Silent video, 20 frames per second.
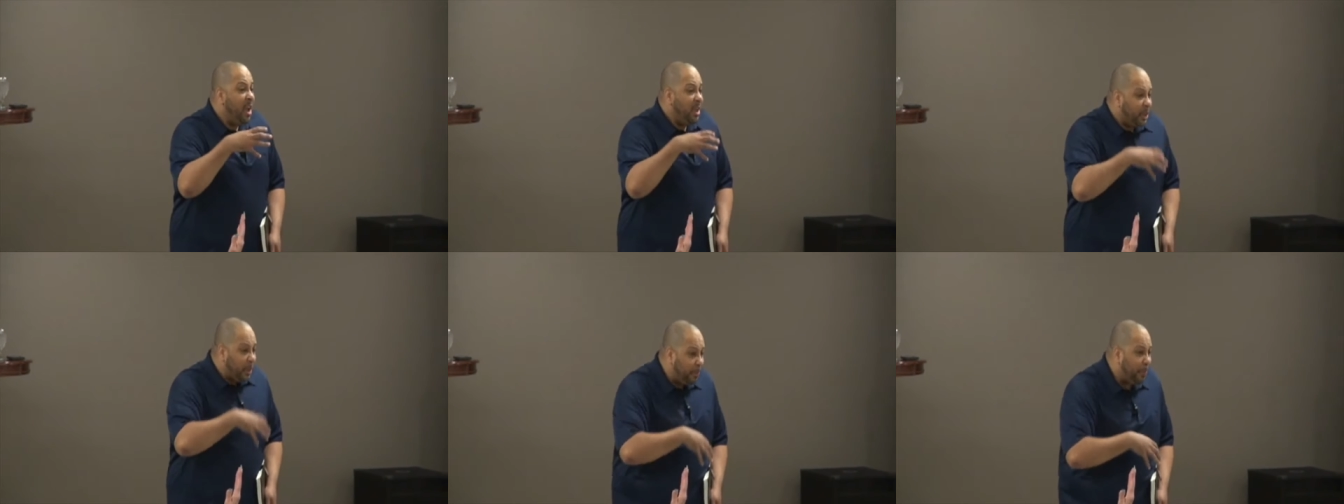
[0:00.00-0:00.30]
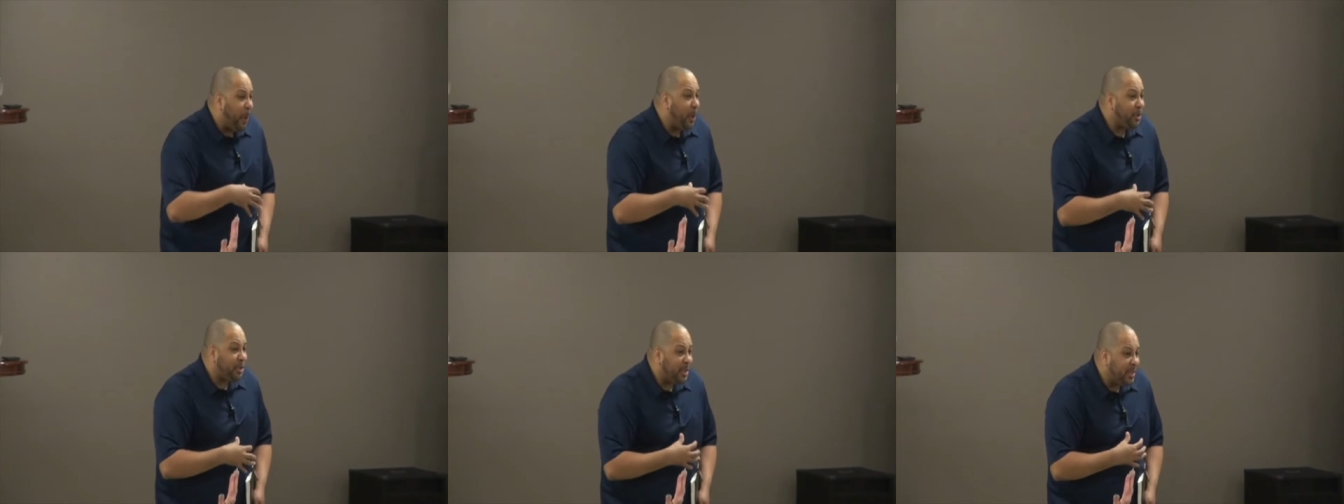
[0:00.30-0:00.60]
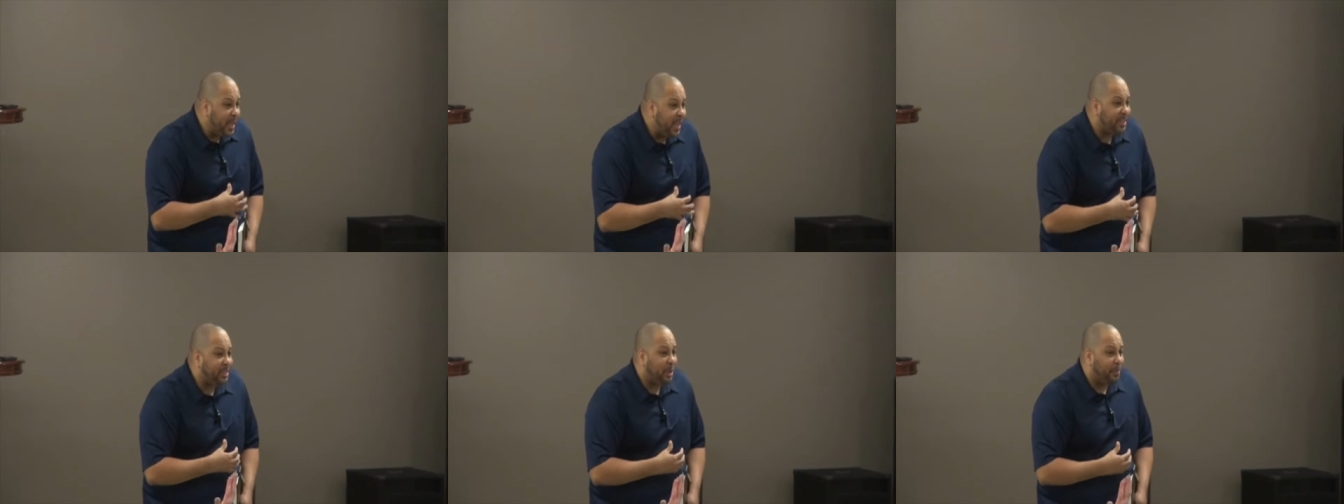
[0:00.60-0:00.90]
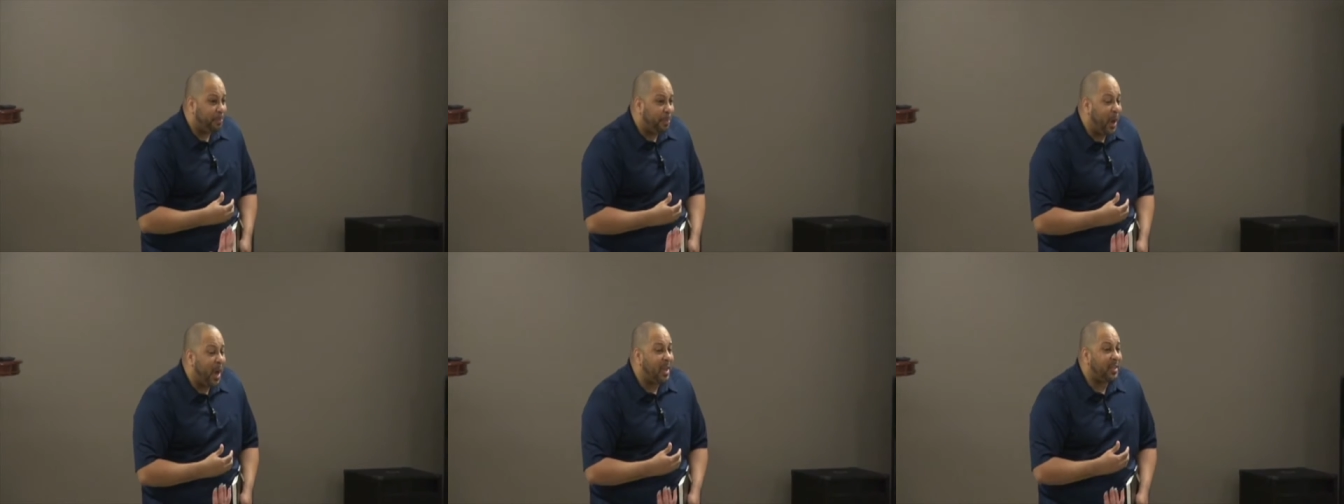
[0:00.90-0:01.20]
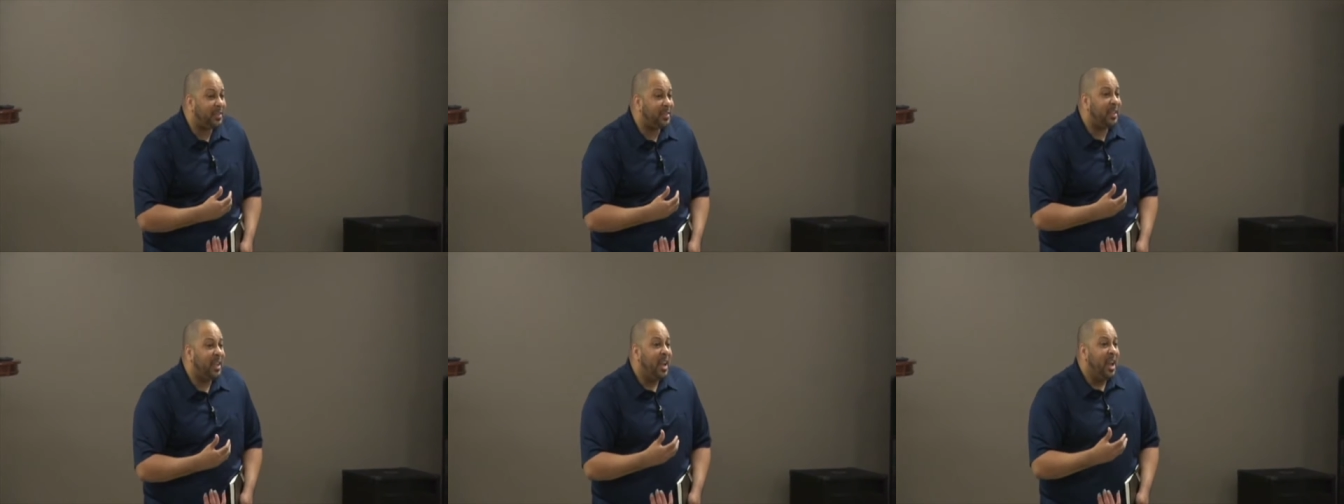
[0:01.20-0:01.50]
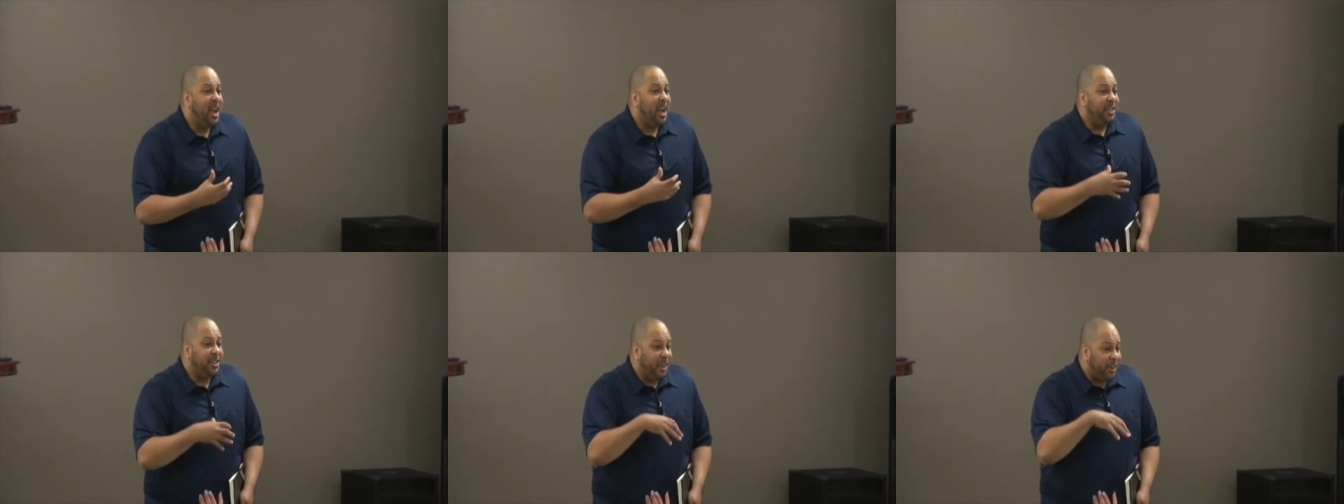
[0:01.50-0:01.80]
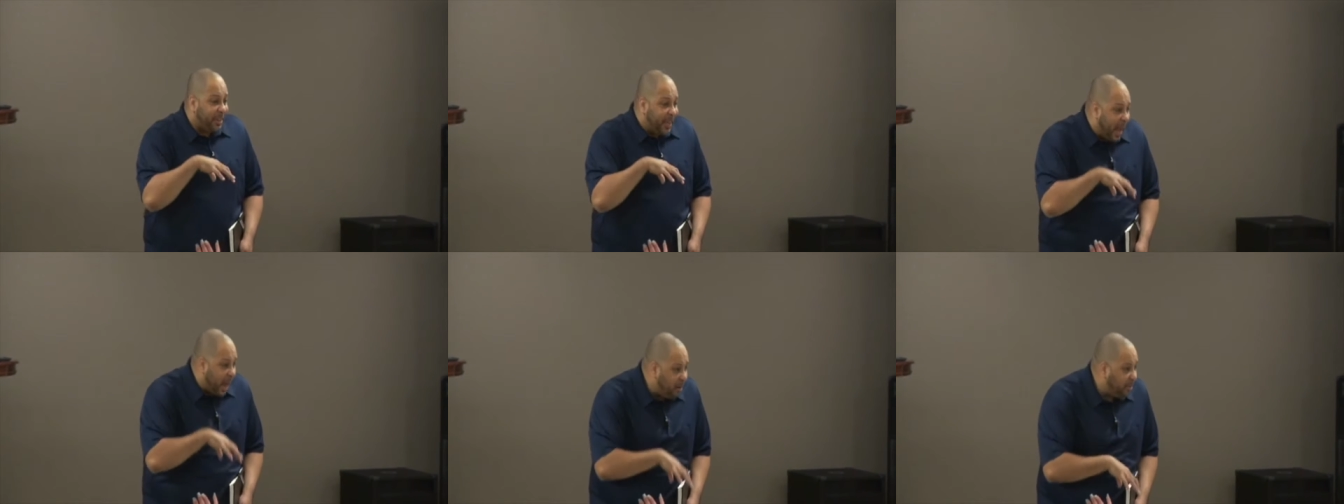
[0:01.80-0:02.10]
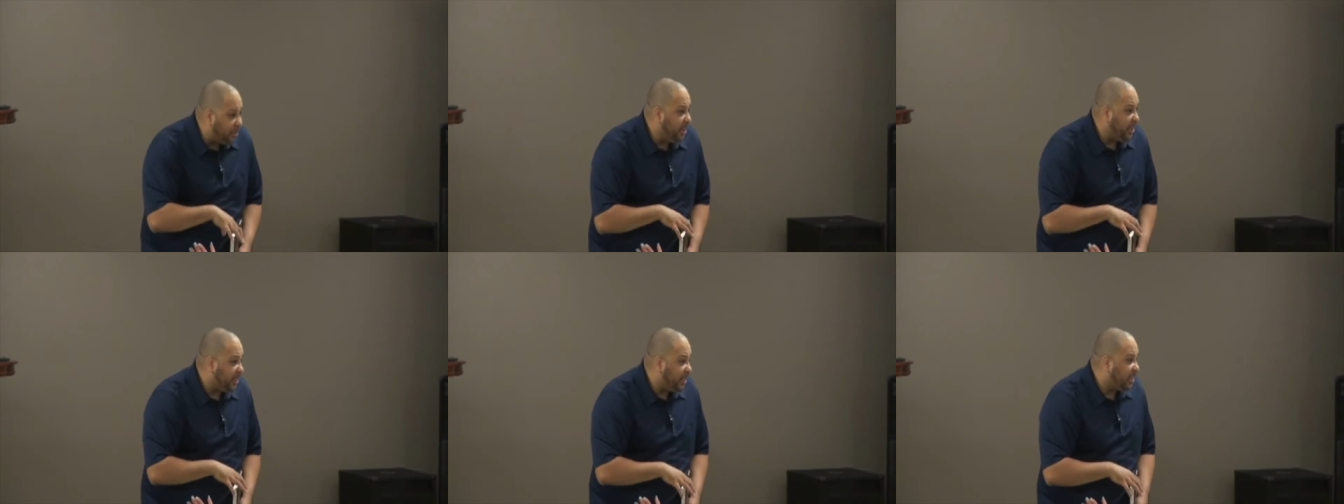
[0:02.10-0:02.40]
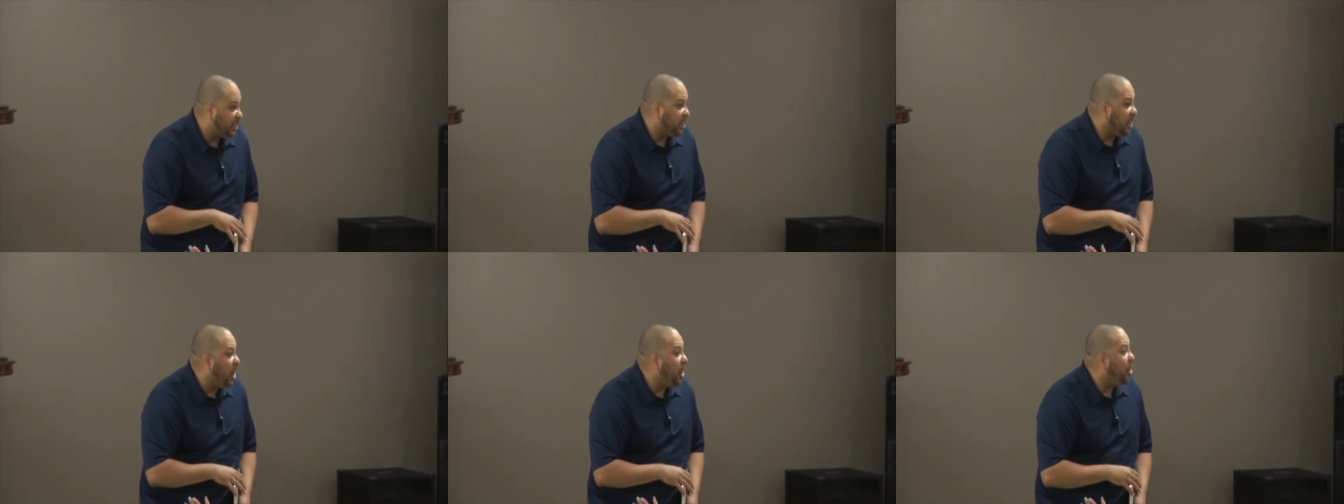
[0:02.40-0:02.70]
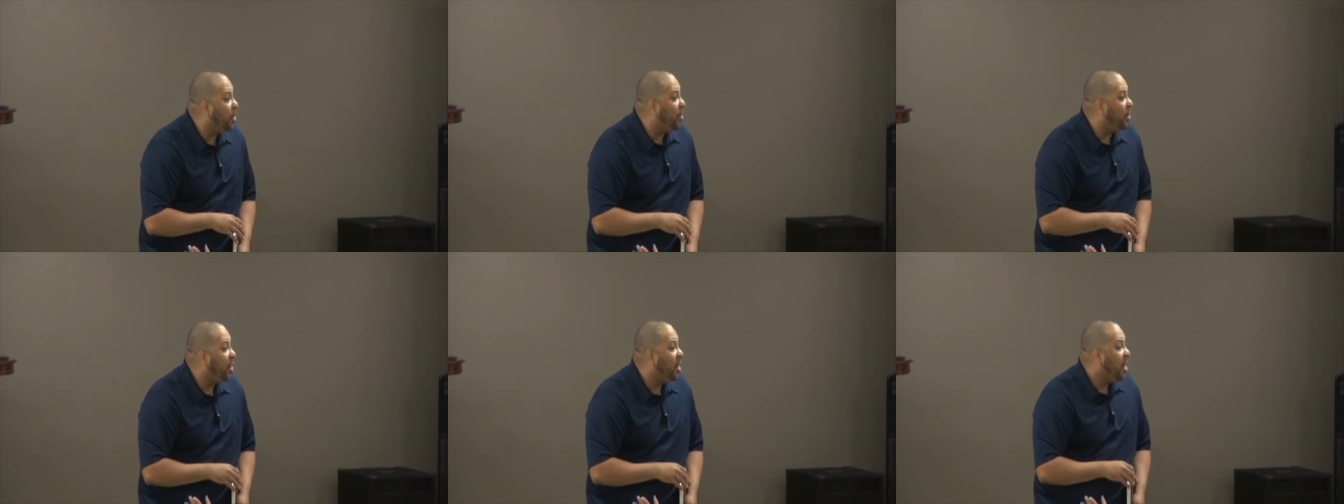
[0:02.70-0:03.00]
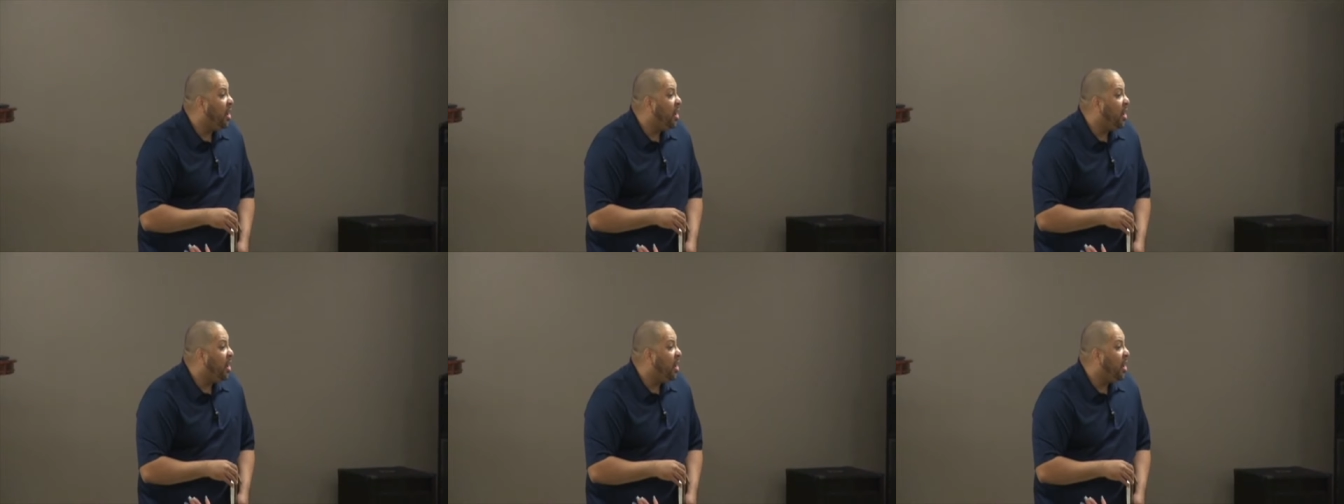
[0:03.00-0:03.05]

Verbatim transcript: The person that's depressed, their countenance is low